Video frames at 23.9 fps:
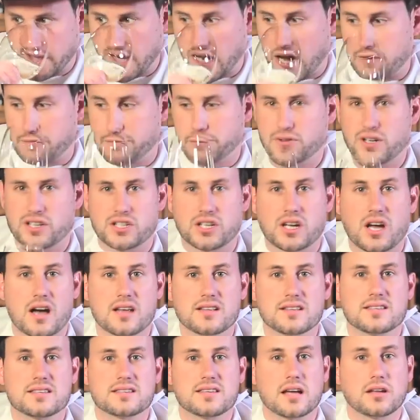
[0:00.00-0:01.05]
uh, fresh
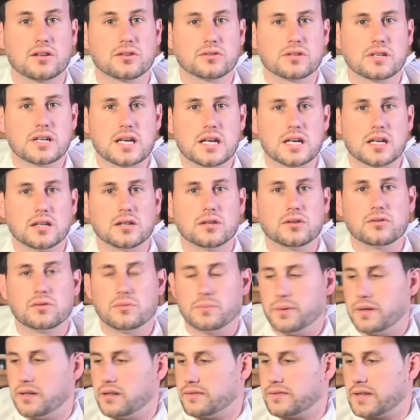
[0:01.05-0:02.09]
cut celery and a little
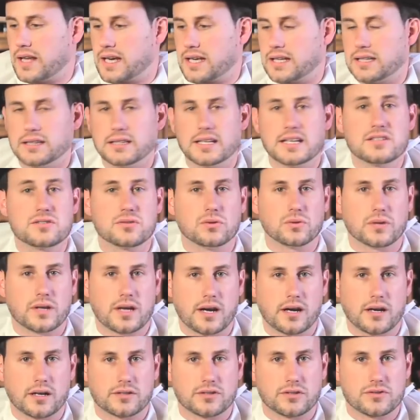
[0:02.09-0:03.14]
bit of like a lentil
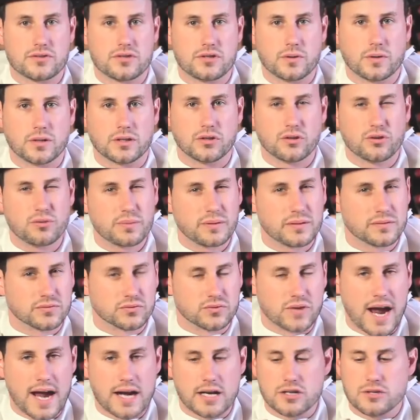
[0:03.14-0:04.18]
character to it, a little bit
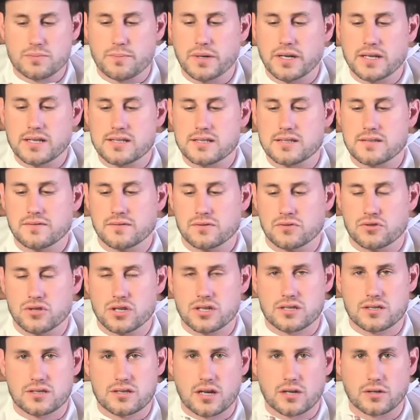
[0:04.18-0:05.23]
of radish, but it's
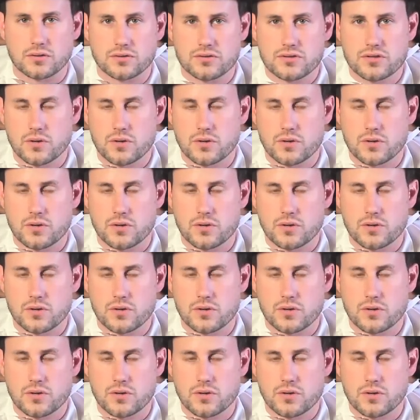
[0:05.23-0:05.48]
just subtle.